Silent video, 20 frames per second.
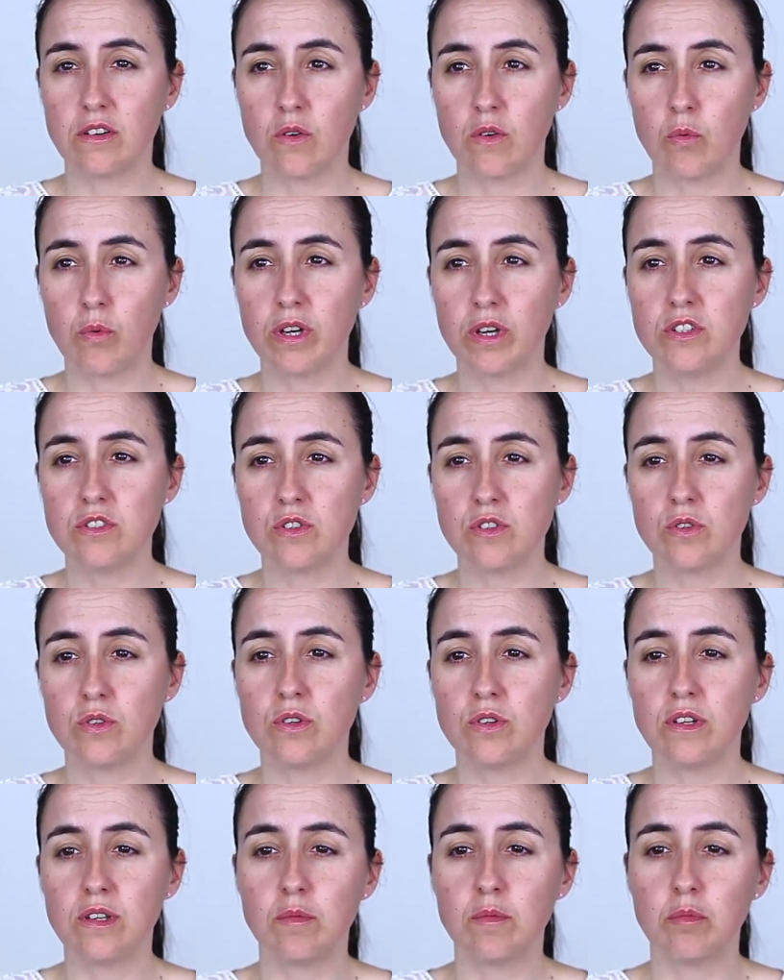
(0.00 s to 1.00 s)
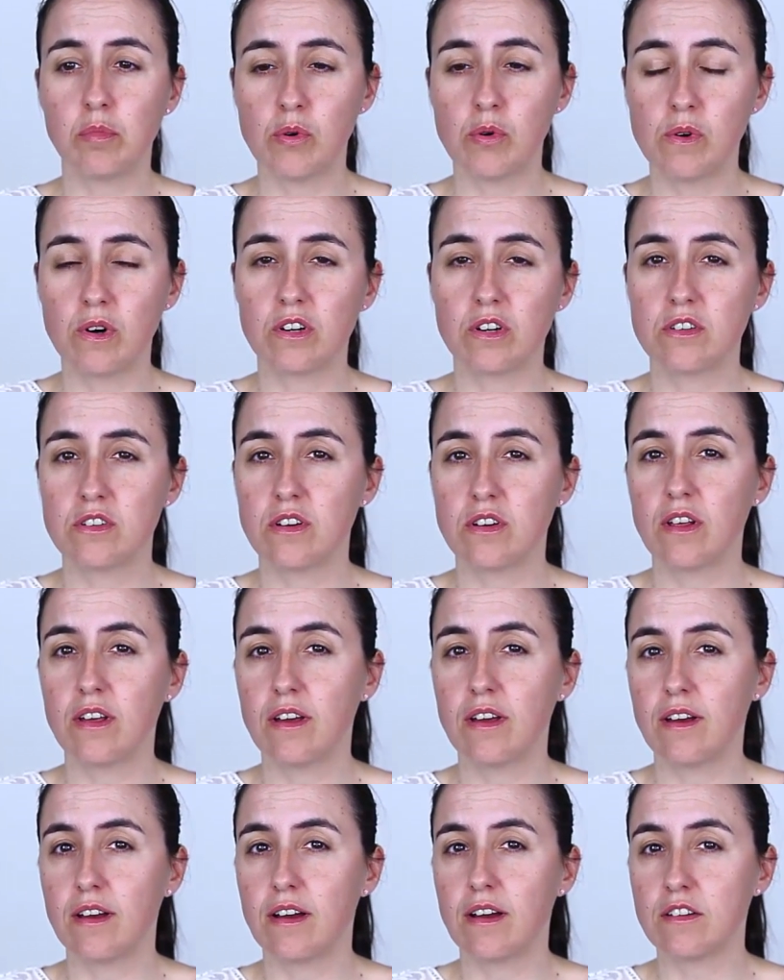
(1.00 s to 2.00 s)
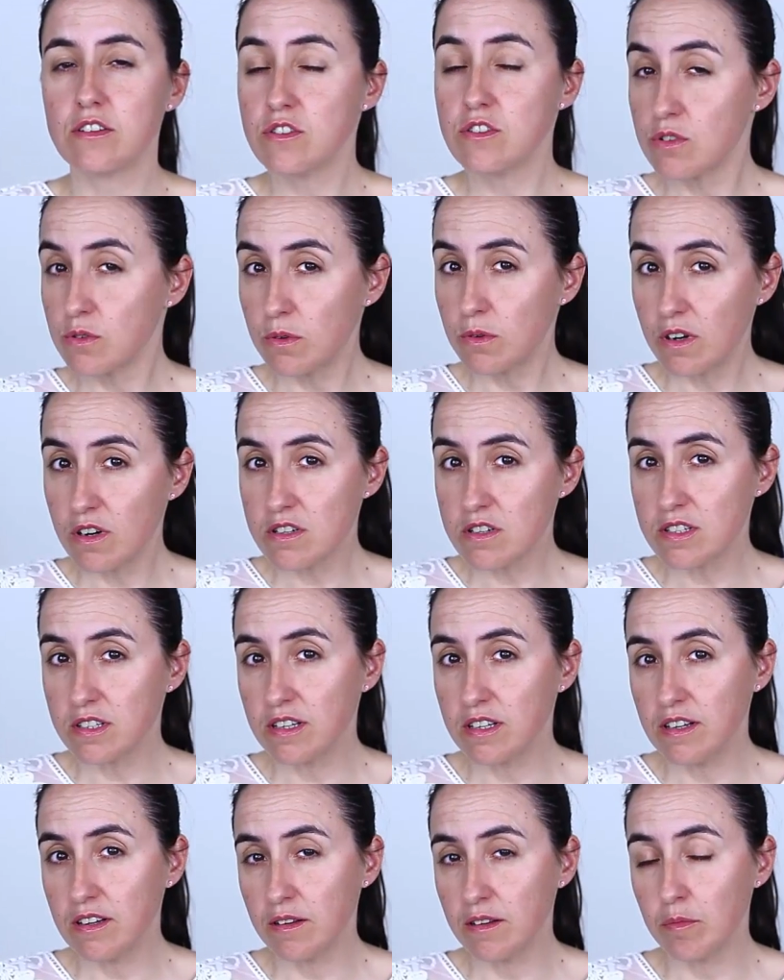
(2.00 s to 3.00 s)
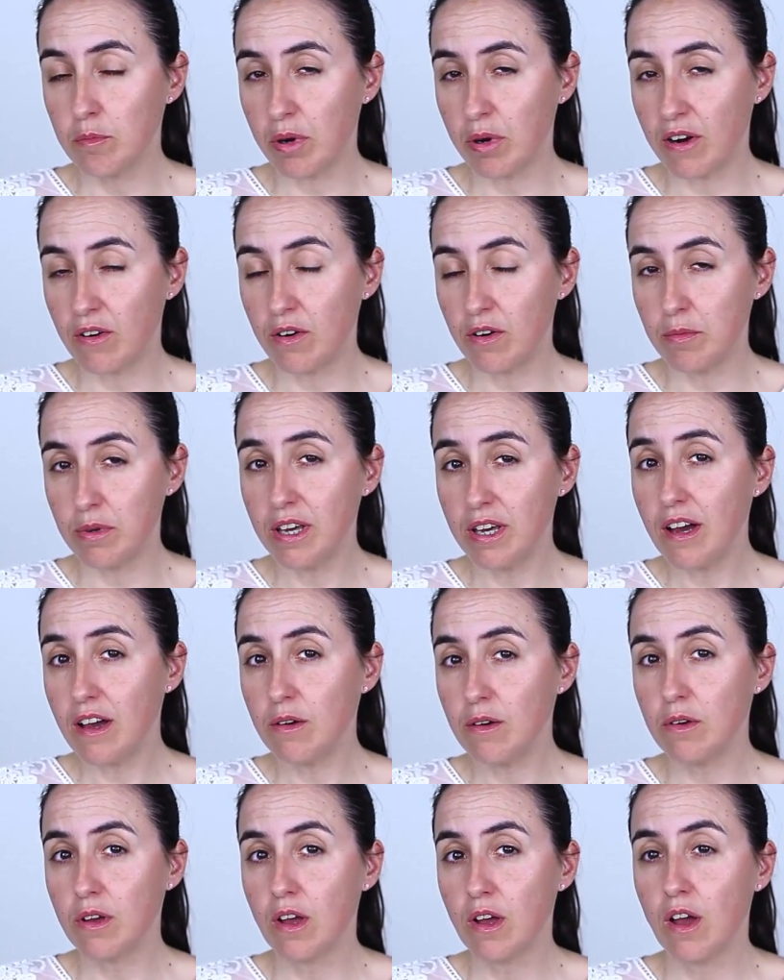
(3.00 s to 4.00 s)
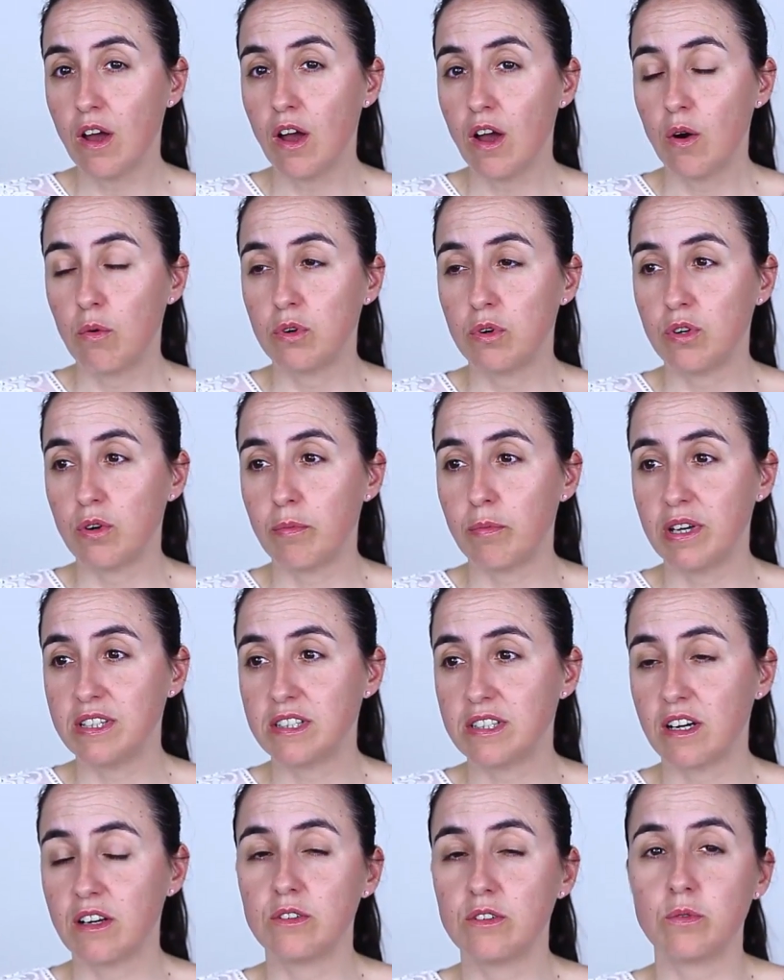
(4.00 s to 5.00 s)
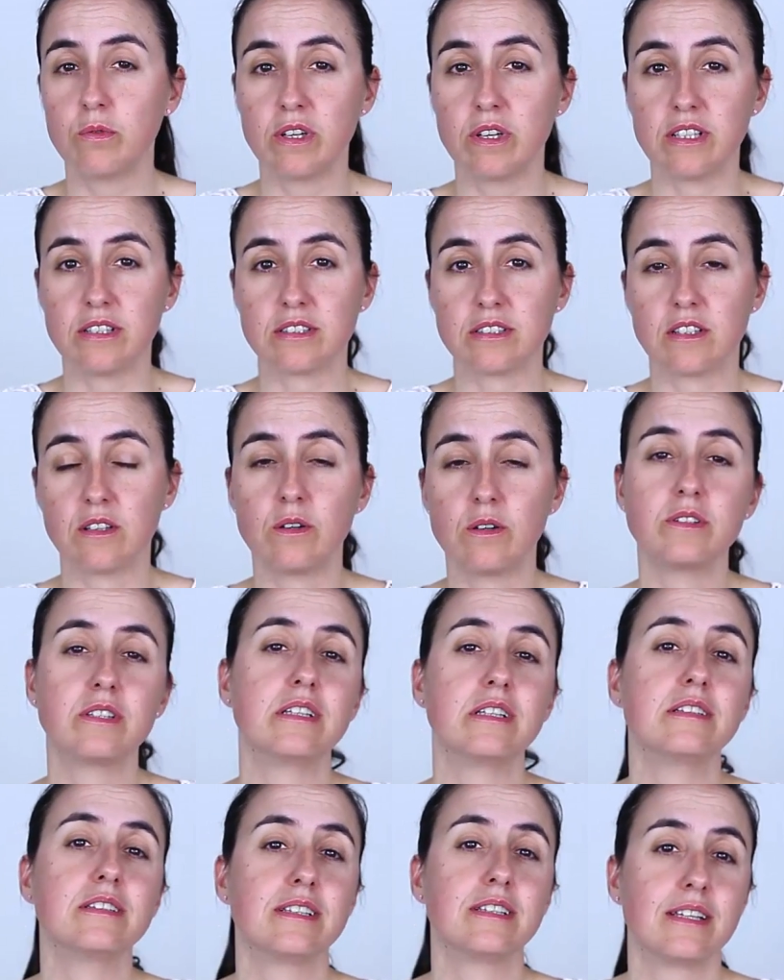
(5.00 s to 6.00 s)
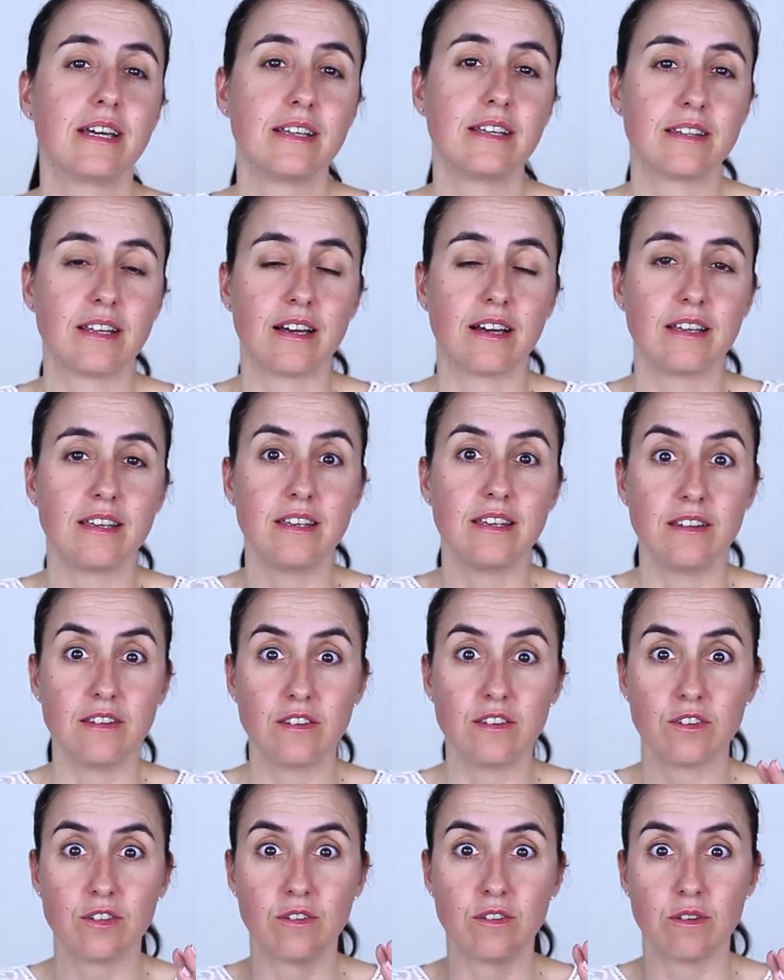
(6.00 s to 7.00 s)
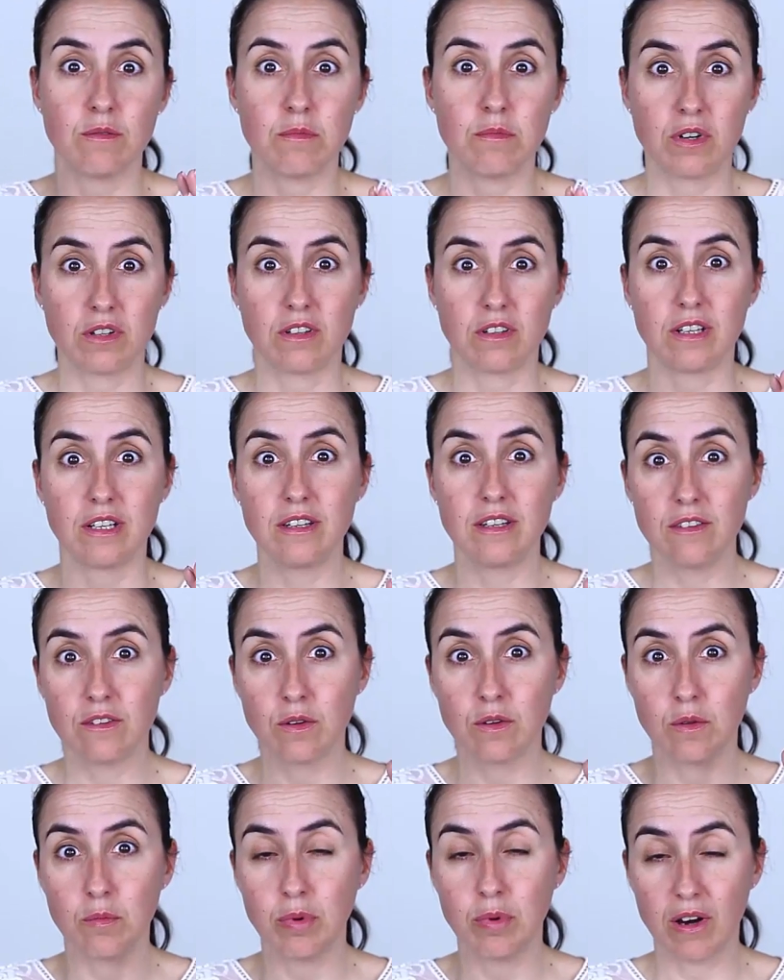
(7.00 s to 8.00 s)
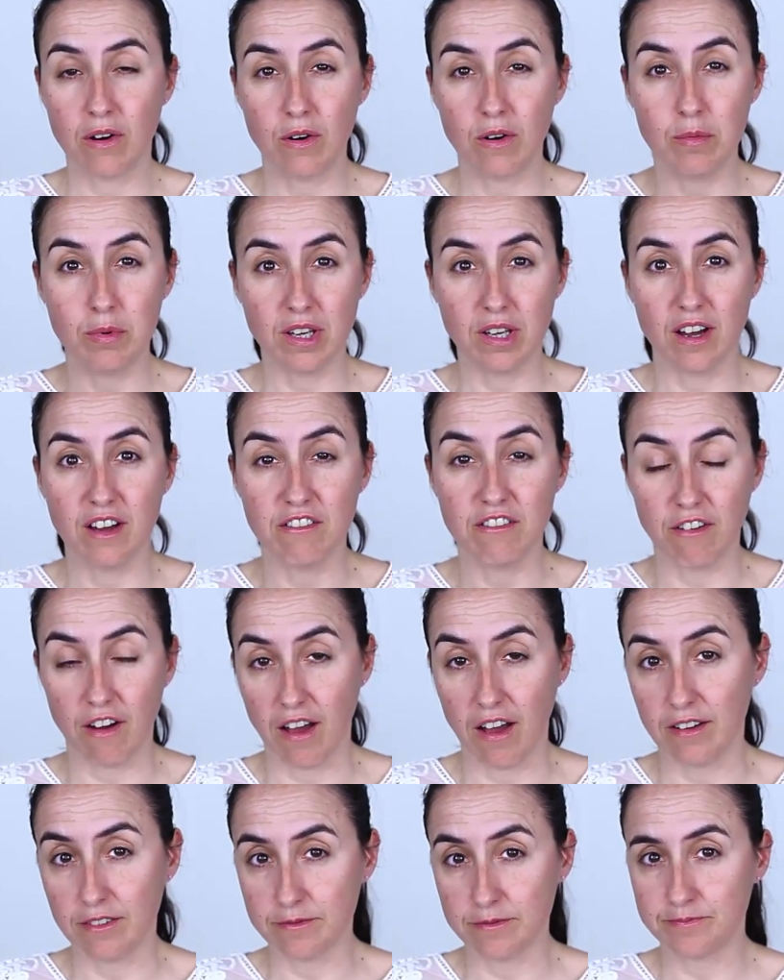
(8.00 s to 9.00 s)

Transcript: When you import uh, a source in Power BI, what you're basically doing is loading in the data into the model, into the Power BI file.